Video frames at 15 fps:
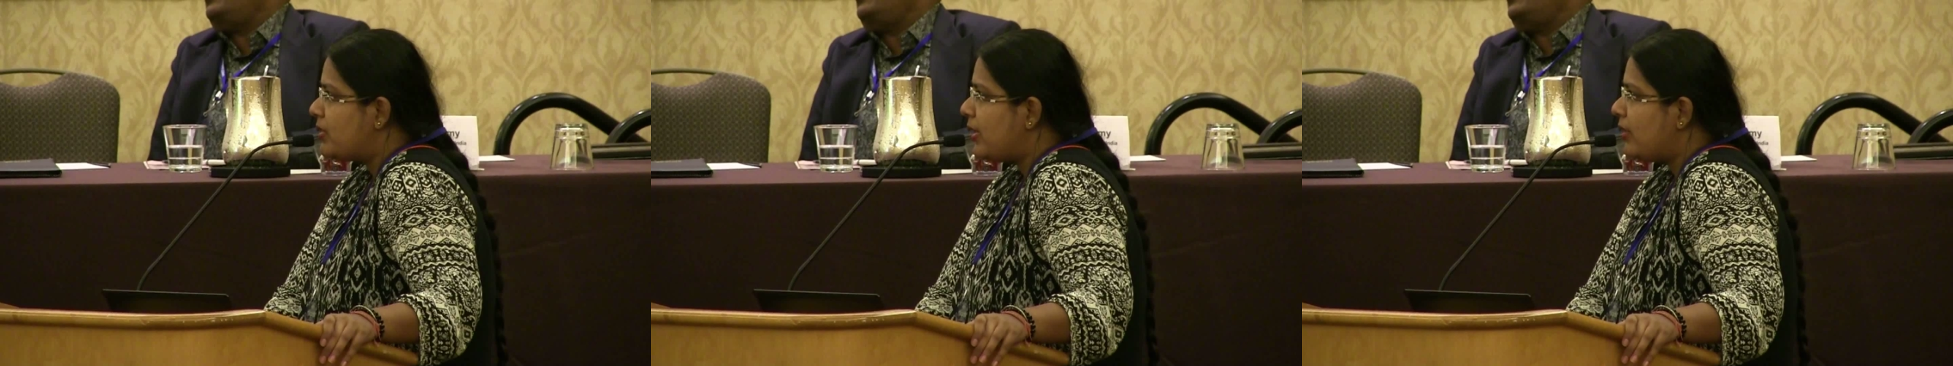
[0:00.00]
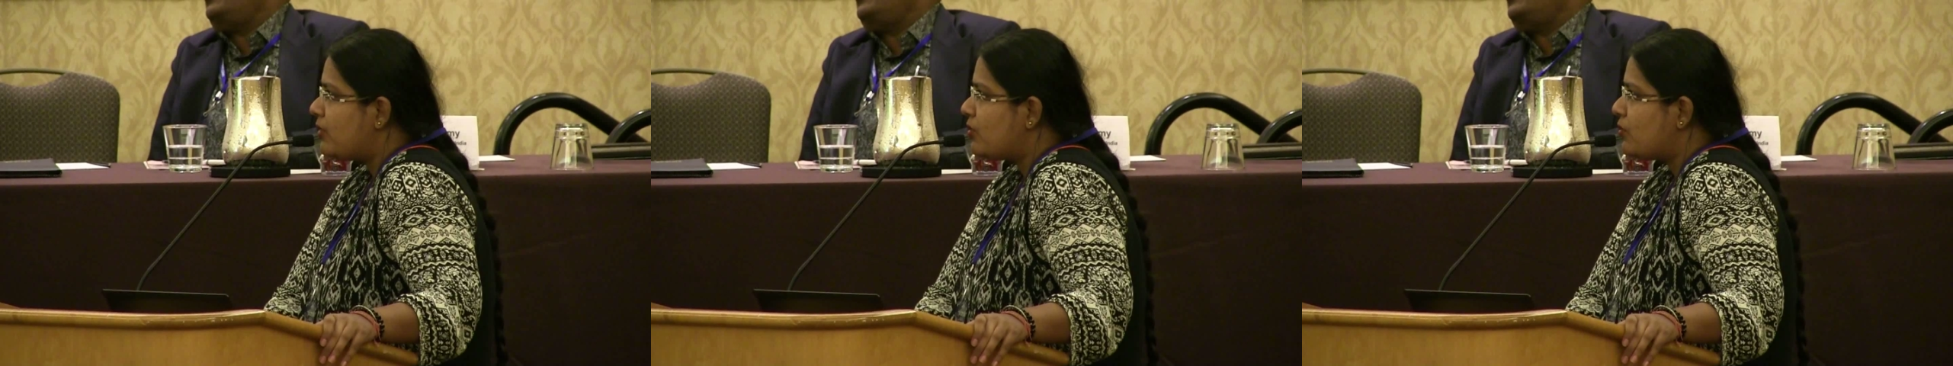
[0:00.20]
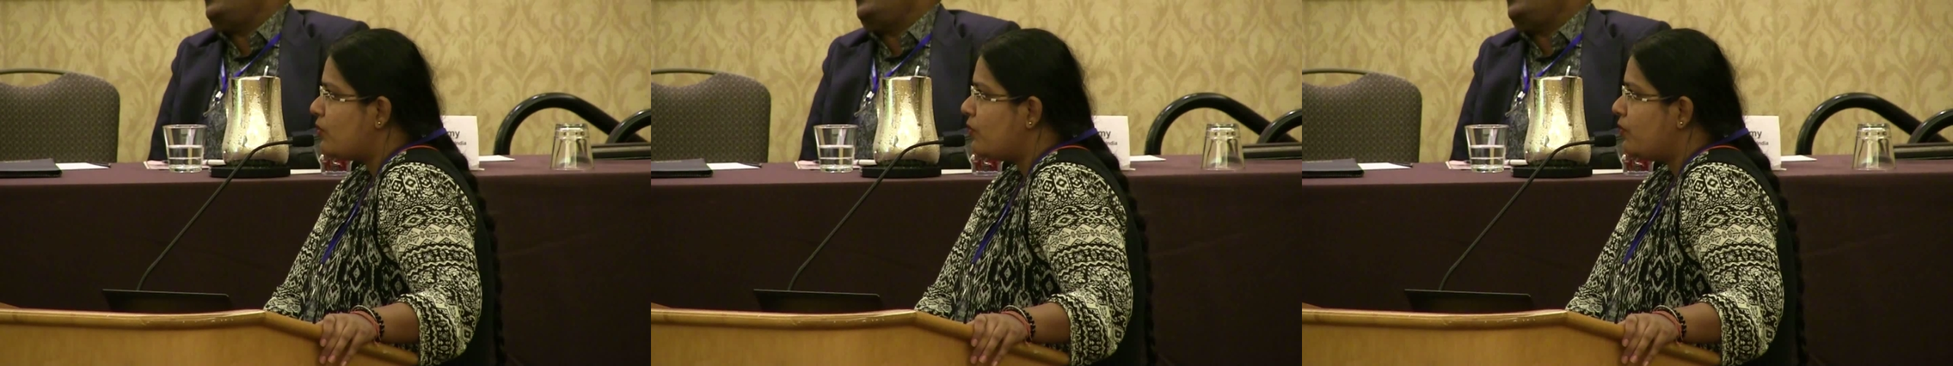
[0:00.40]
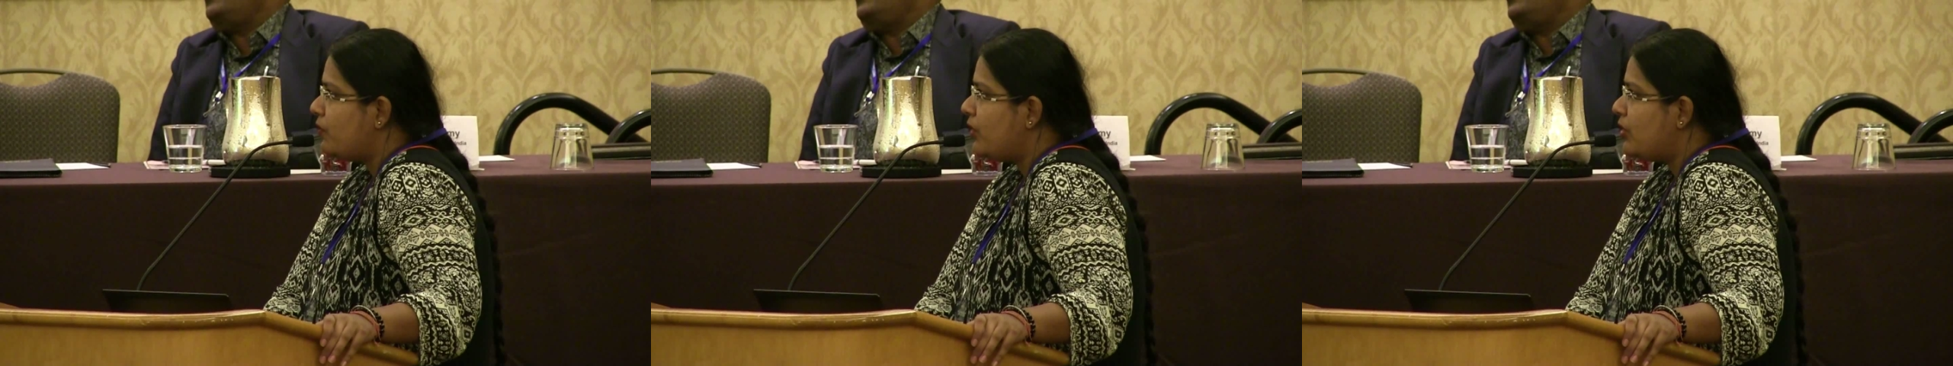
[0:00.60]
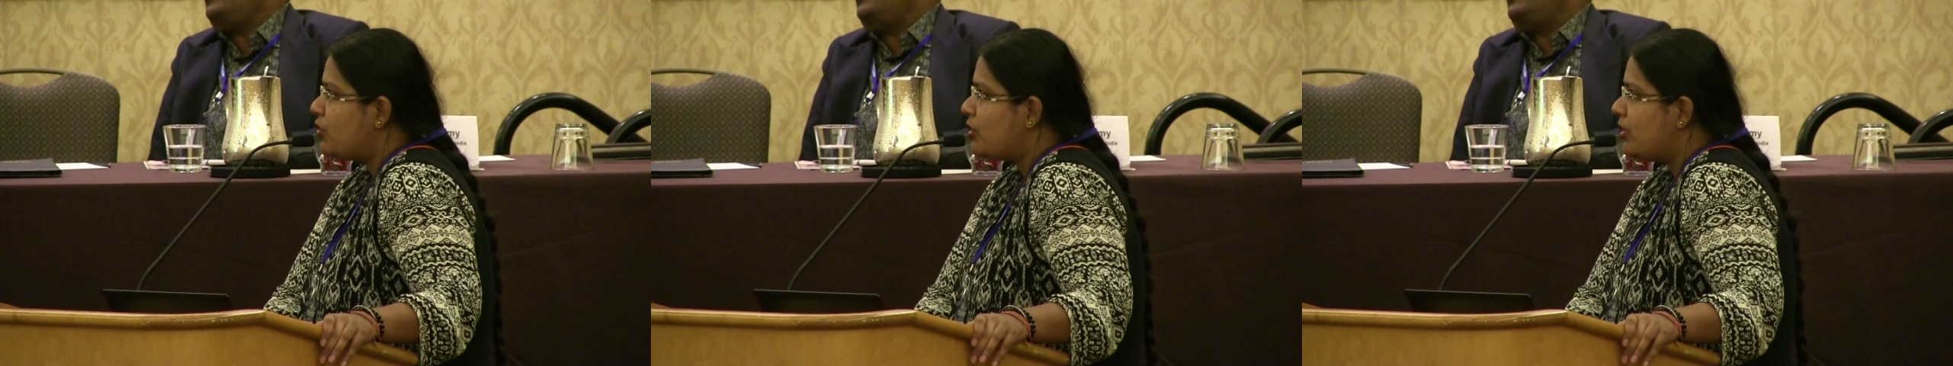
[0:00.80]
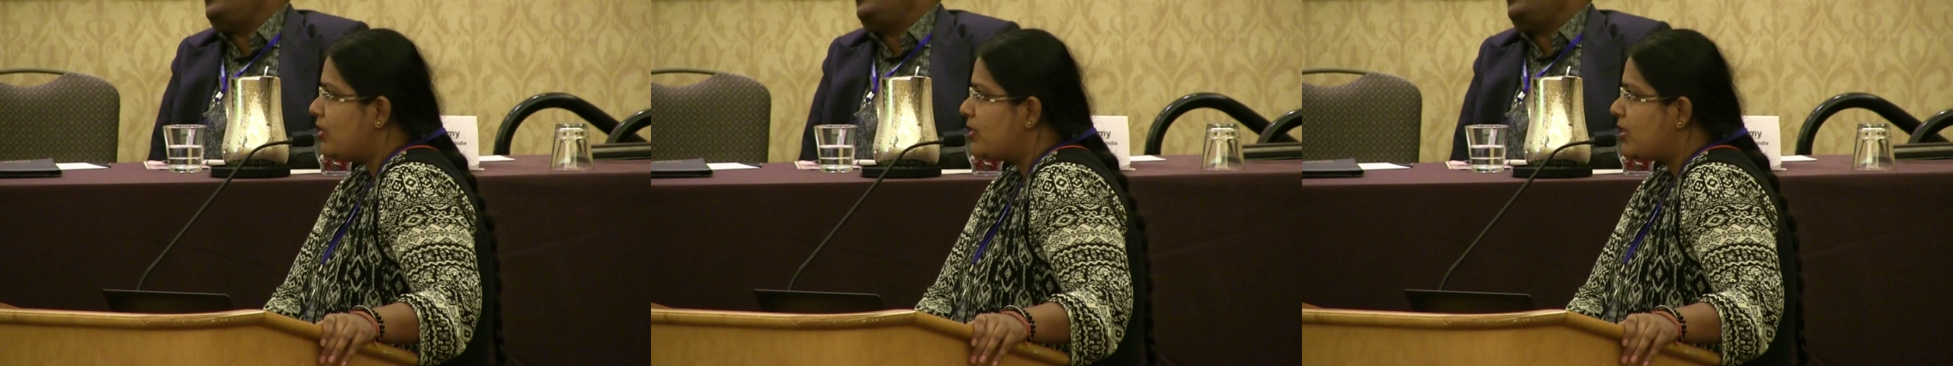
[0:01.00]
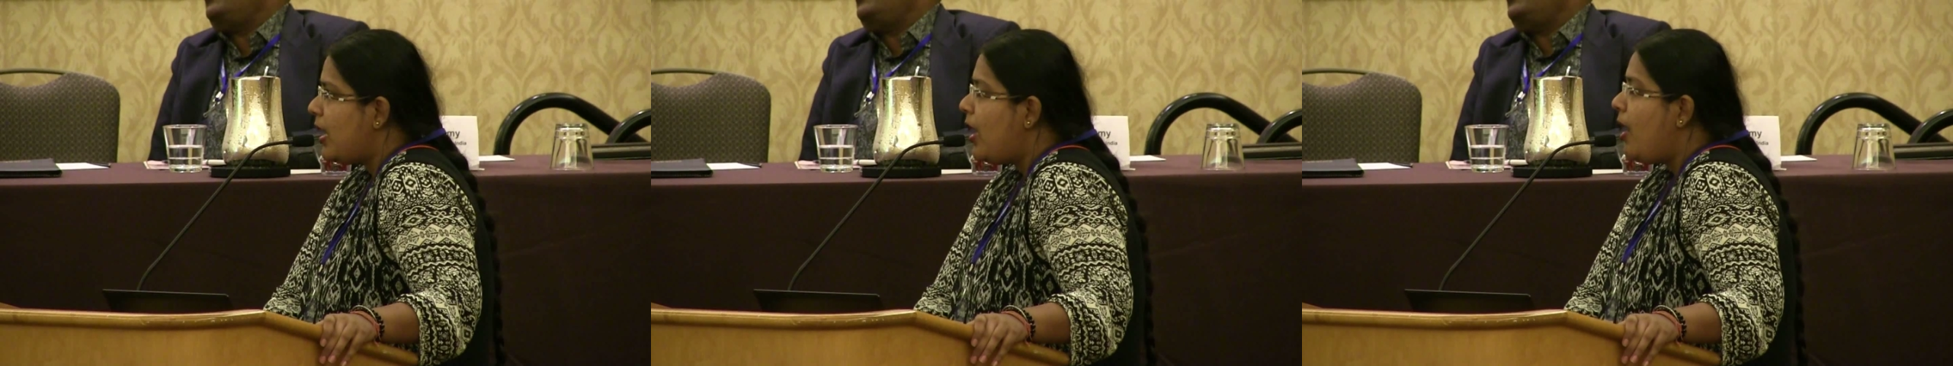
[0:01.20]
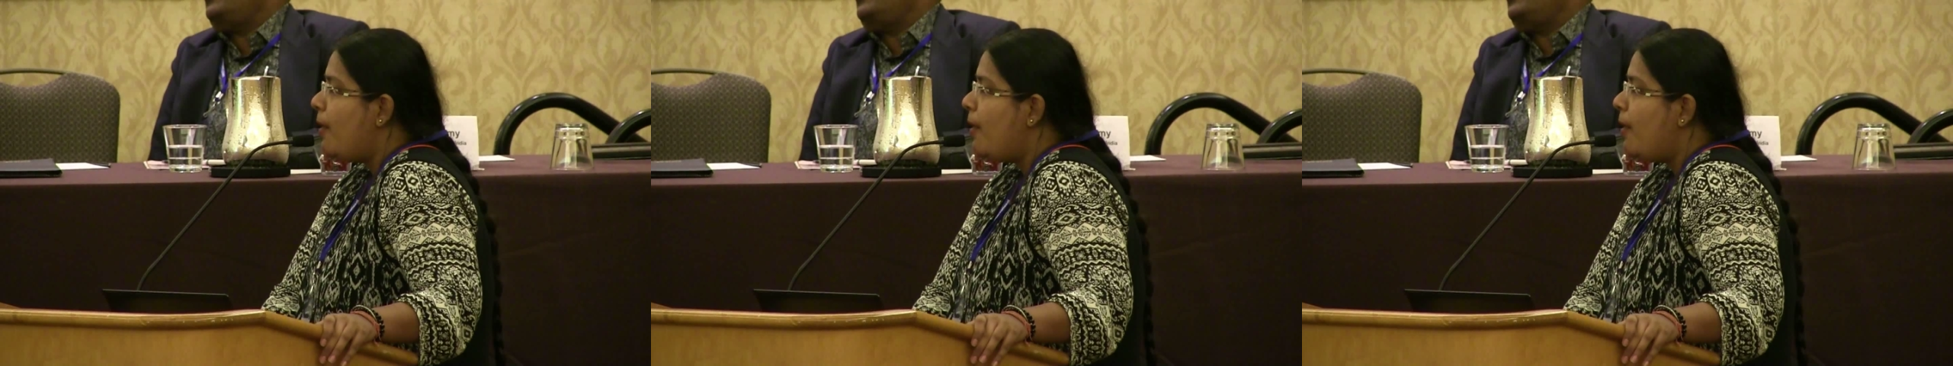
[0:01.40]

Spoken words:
sandstone facies,